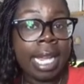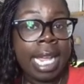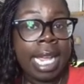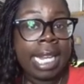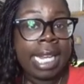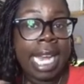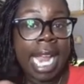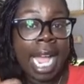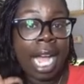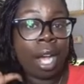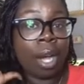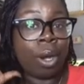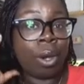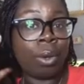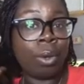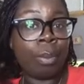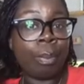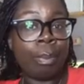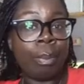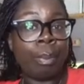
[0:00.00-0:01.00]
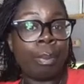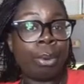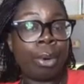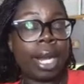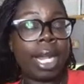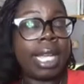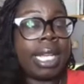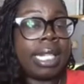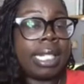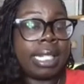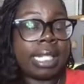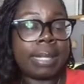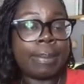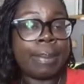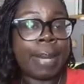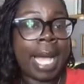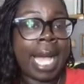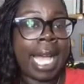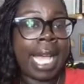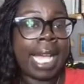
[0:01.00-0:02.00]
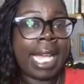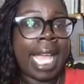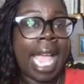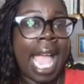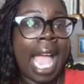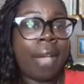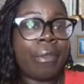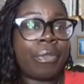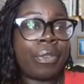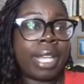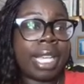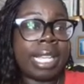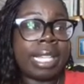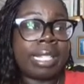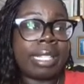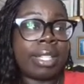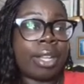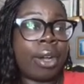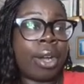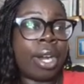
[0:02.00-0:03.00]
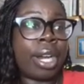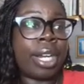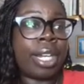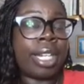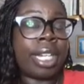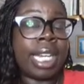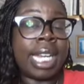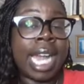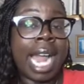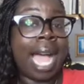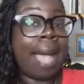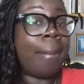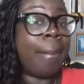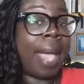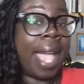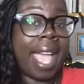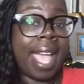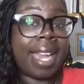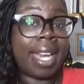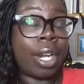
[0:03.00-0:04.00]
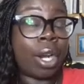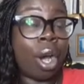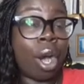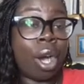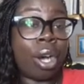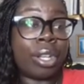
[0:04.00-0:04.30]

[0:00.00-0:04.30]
Now, braids by Africans are not bad at all.